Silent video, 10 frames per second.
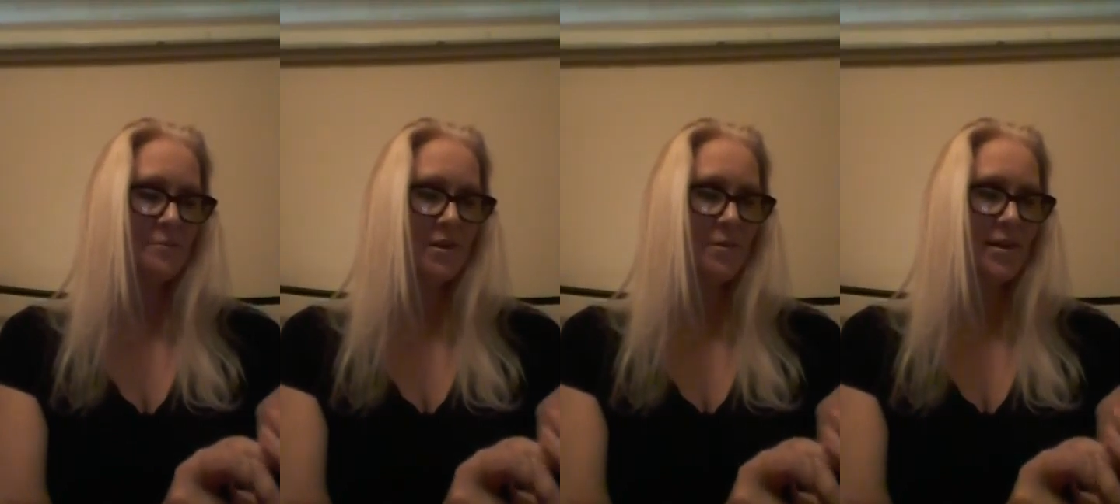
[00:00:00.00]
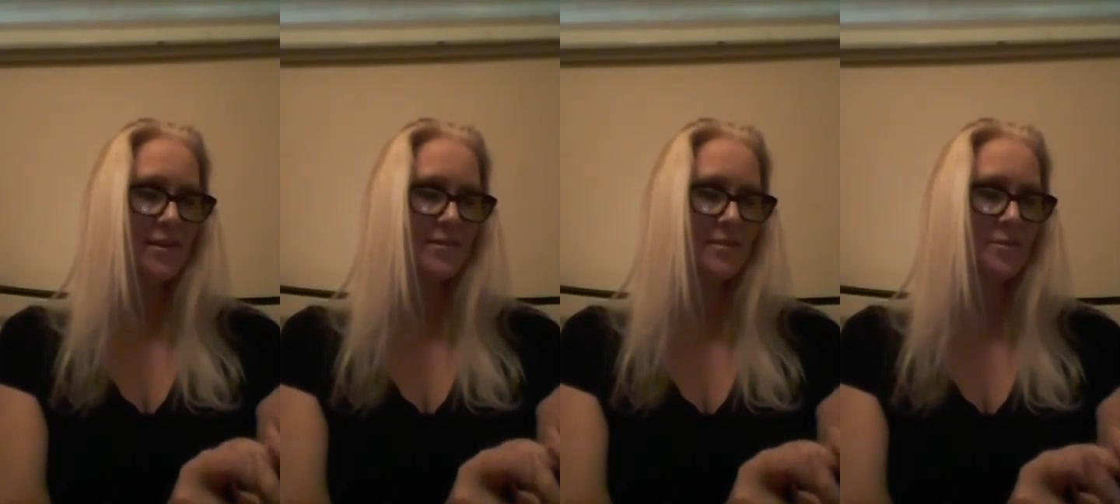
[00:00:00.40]
My brain
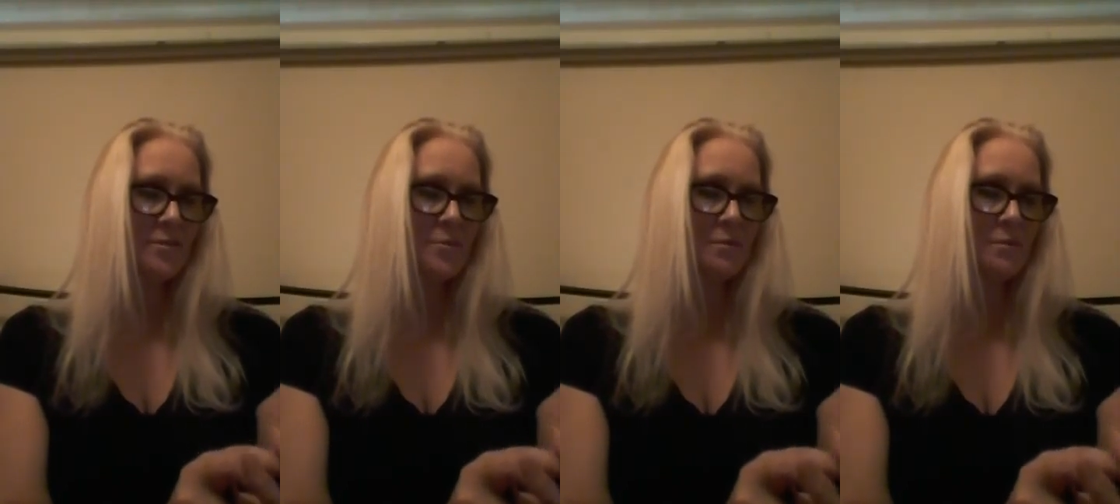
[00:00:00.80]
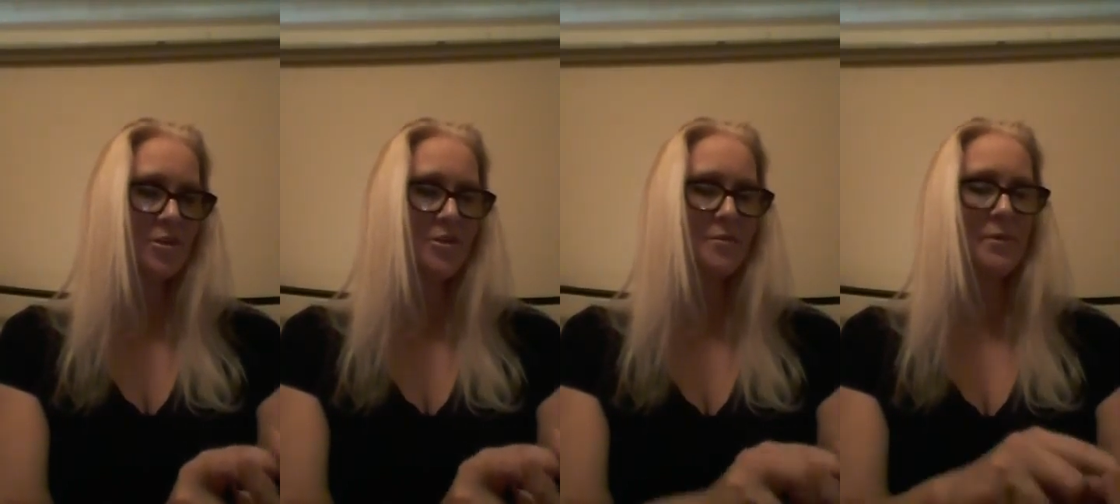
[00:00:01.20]
is a little bit
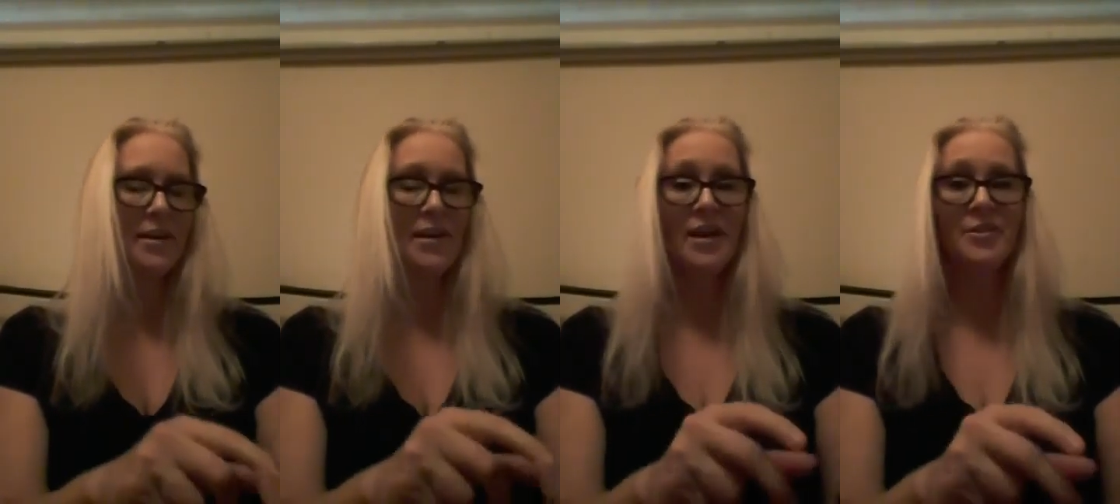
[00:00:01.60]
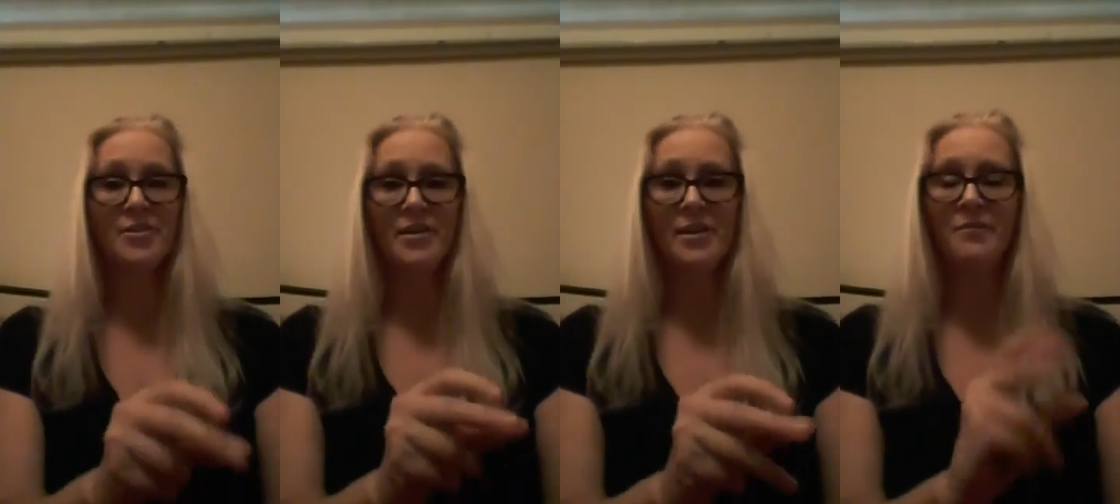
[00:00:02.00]
mush, but
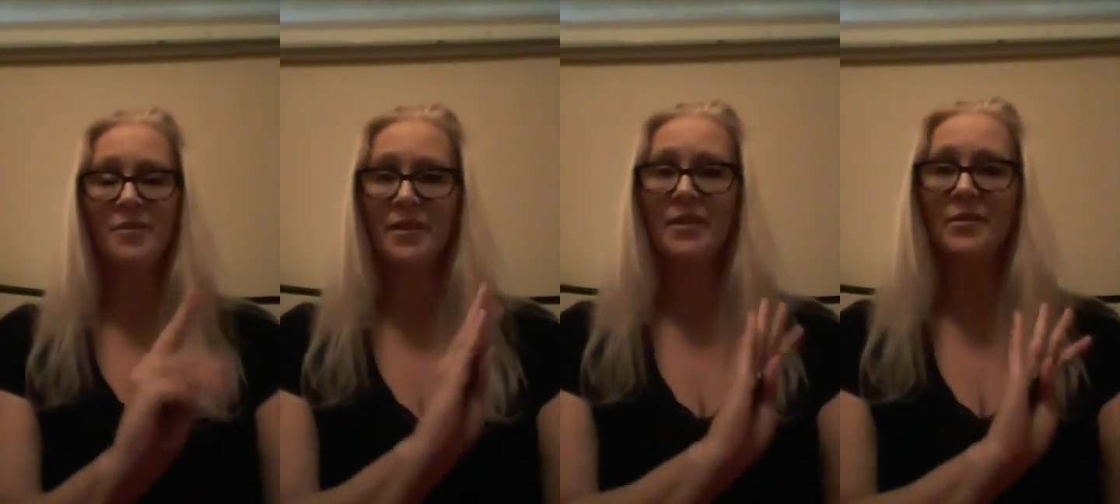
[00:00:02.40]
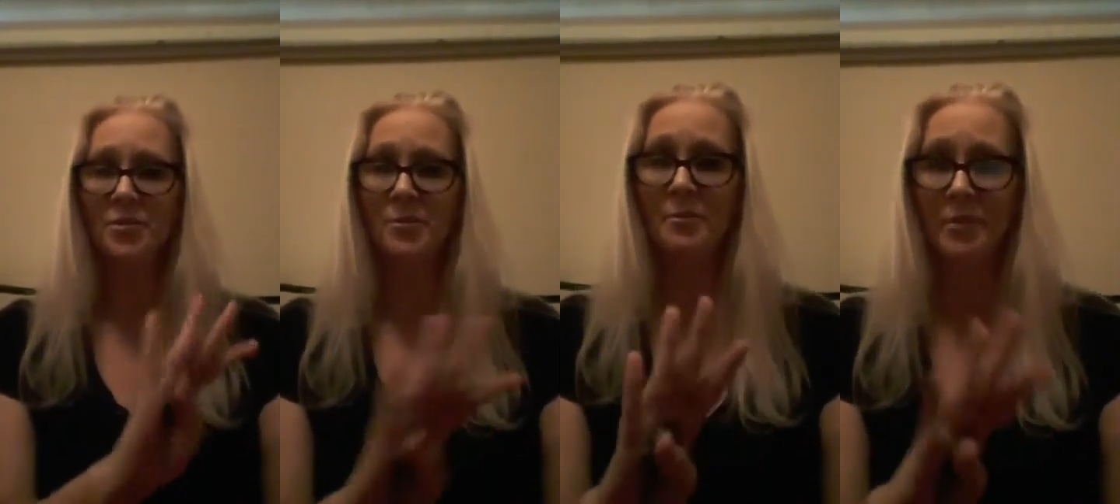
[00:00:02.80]
actually I'm feeling a
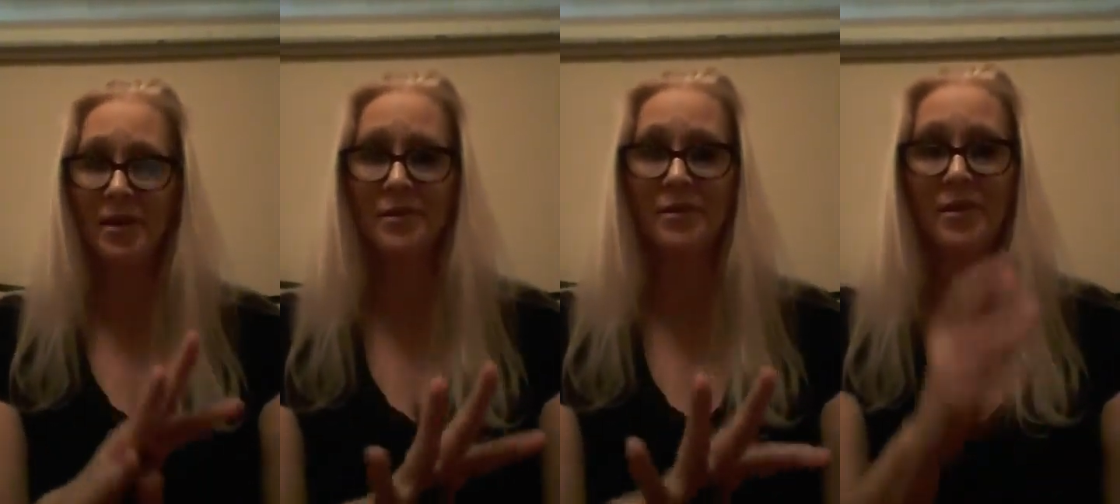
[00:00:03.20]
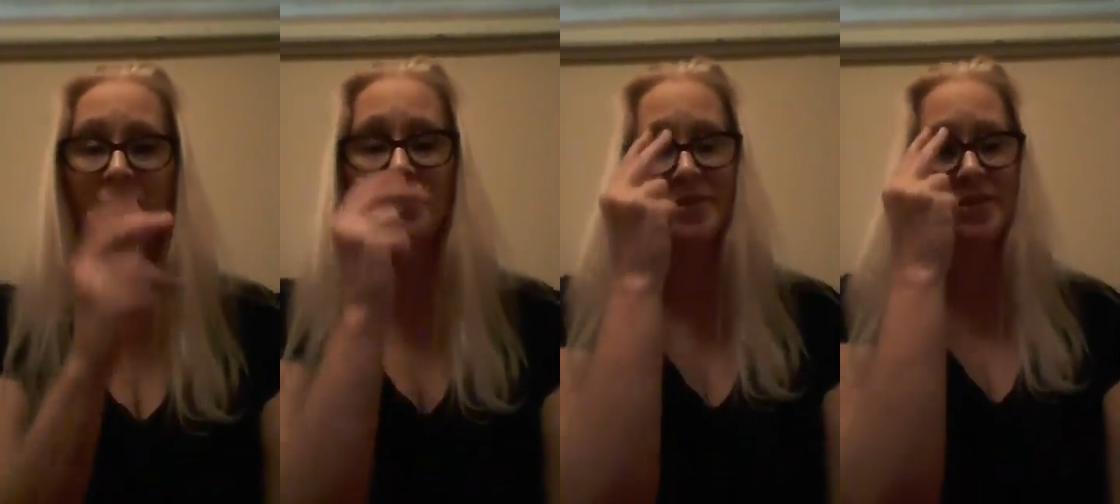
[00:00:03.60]
little bit better than I
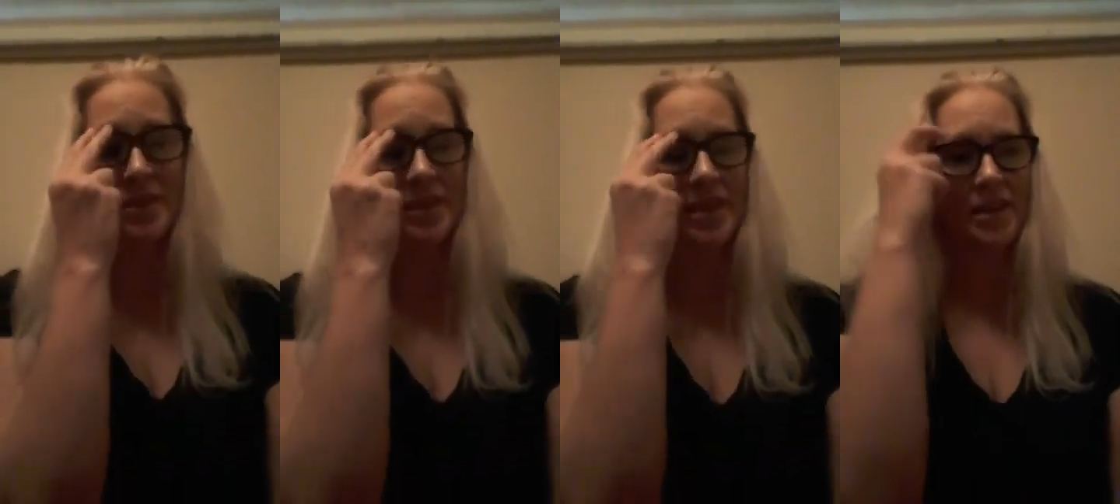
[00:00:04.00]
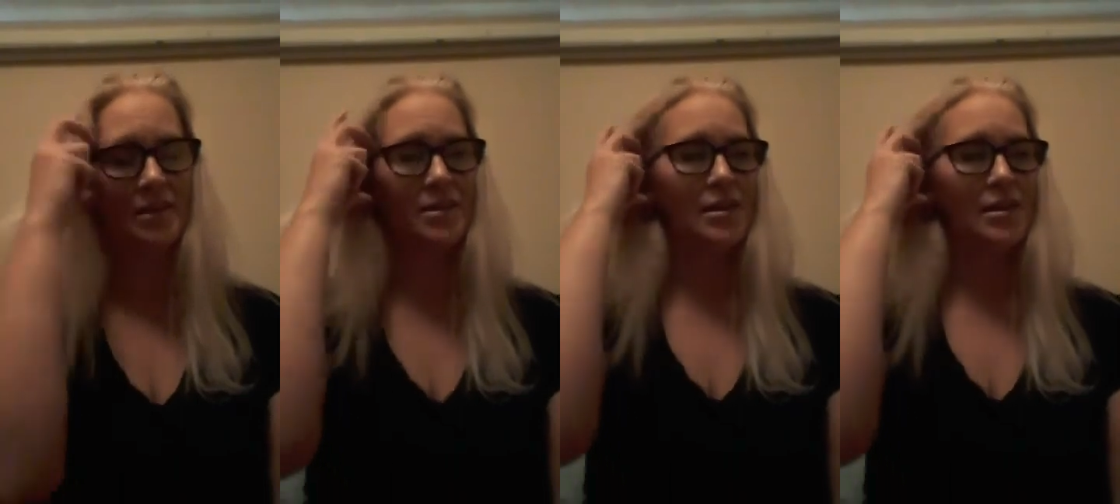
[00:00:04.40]
was today.